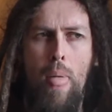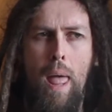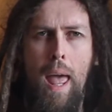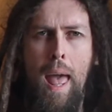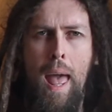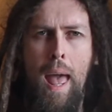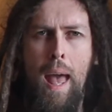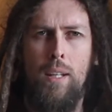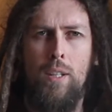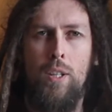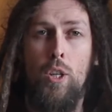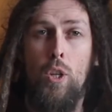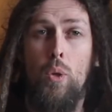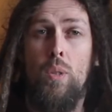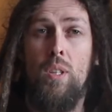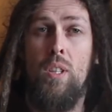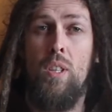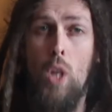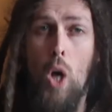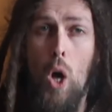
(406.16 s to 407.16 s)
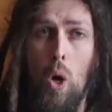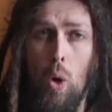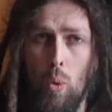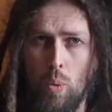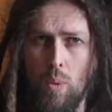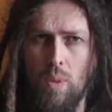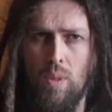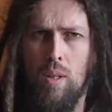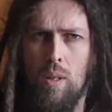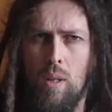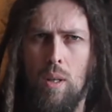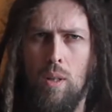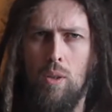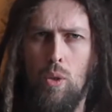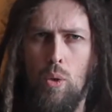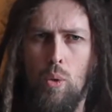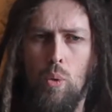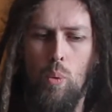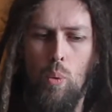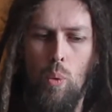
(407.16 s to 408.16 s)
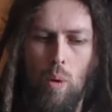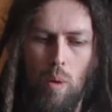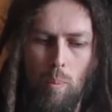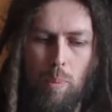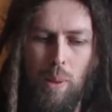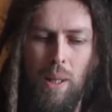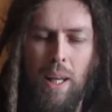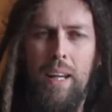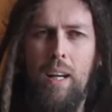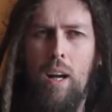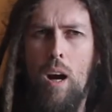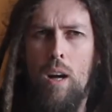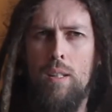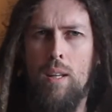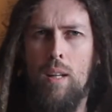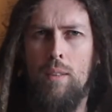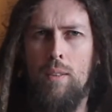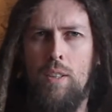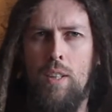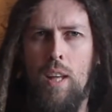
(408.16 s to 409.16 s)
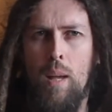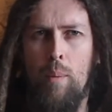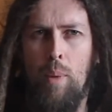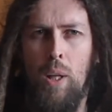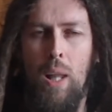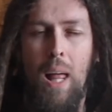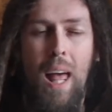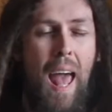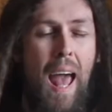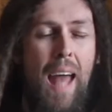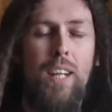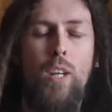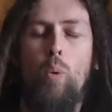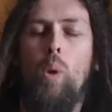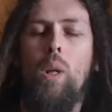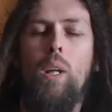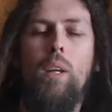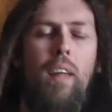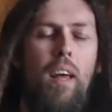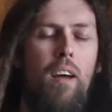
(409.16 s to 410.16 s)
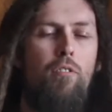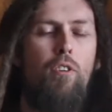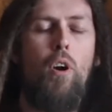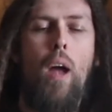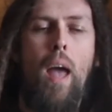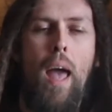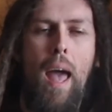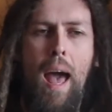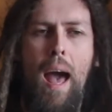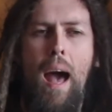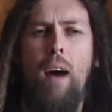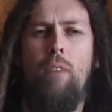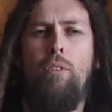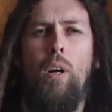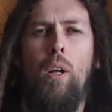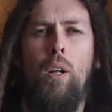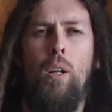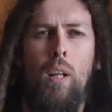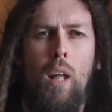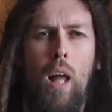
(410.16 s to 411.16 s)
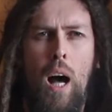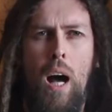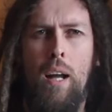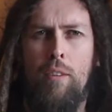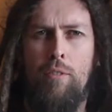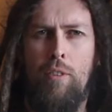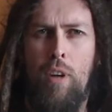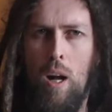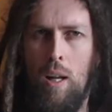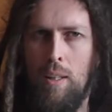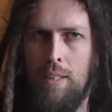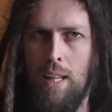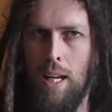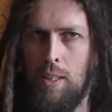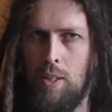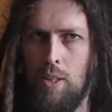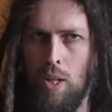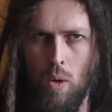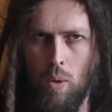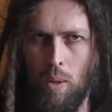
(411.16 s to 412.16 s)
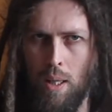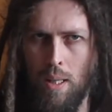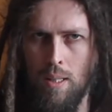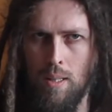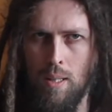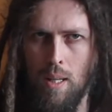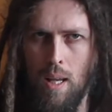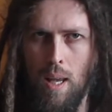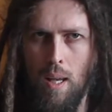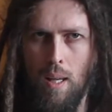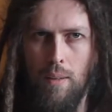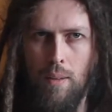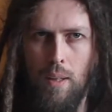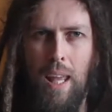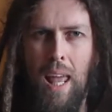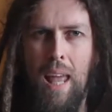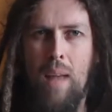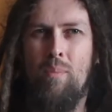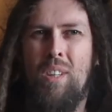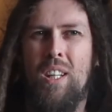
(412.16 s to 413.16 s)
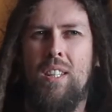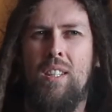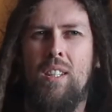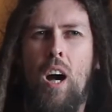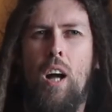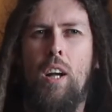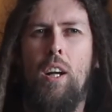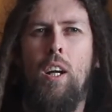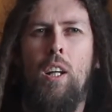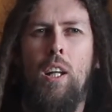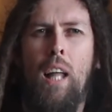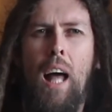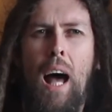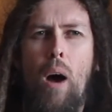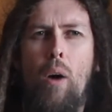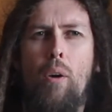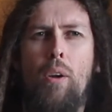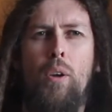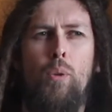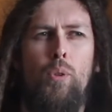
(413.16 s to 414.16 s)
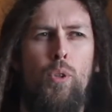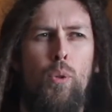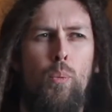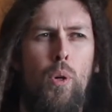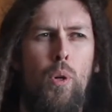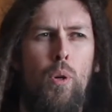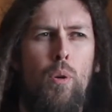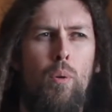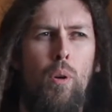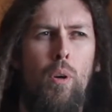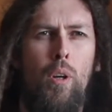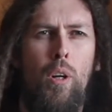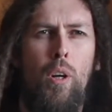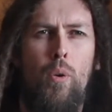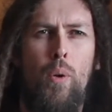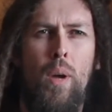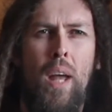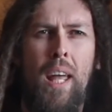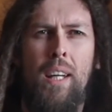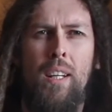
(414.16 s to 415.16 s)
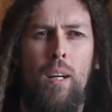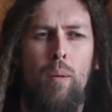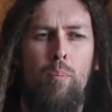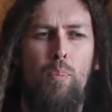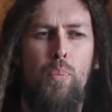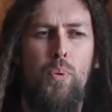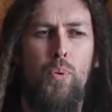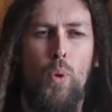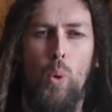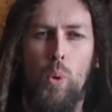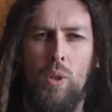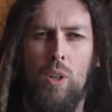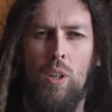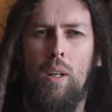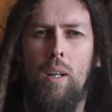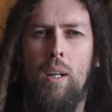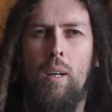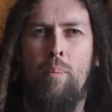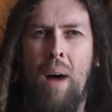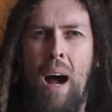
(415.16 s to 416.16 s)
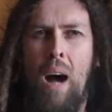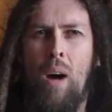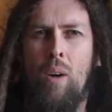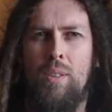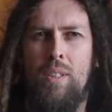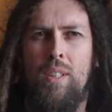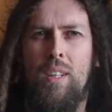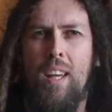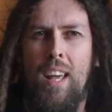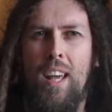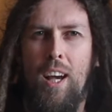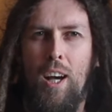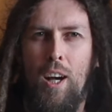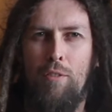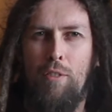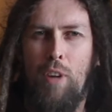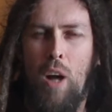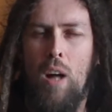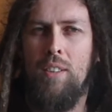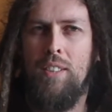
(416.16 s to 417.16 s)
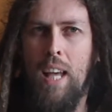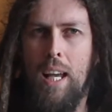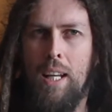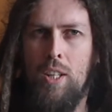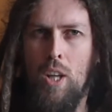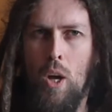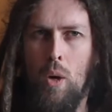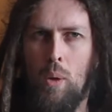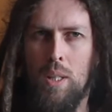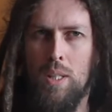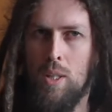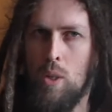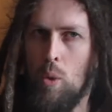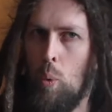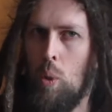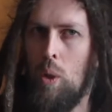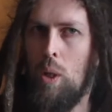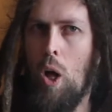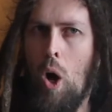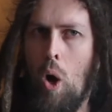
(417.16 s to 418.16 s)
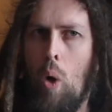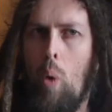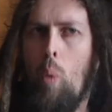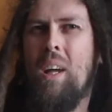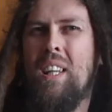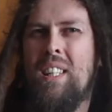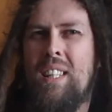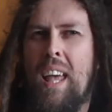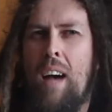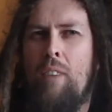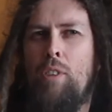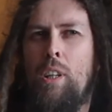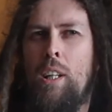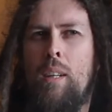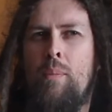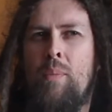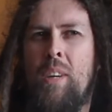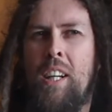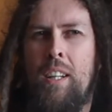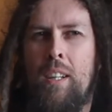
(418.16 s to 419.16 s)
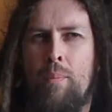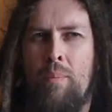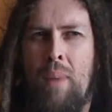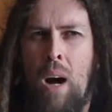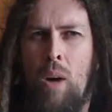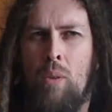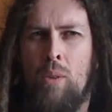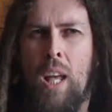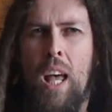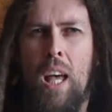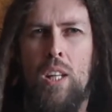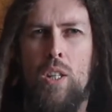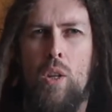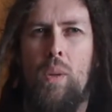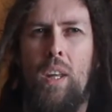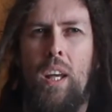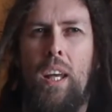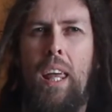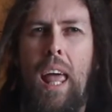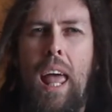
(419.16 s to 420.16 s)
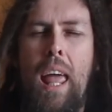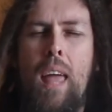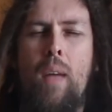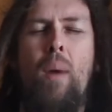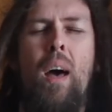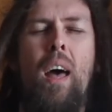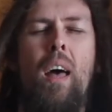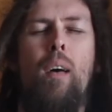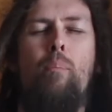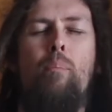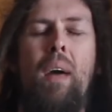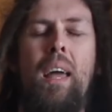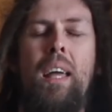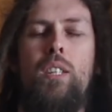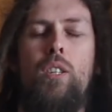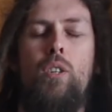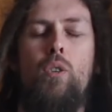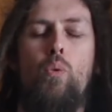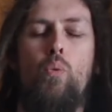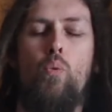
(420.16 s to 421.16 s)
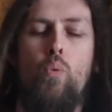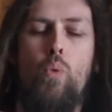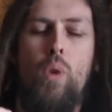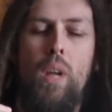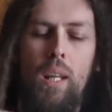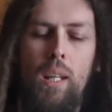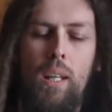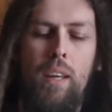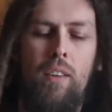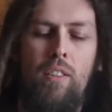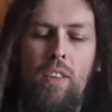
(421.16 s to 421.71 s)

and use those to play cards on the table. And you will never have a lot of contact tokens. The game does not allow you to create a brutal amount of contact tokens. You will always have a limited amount. So the game makes you really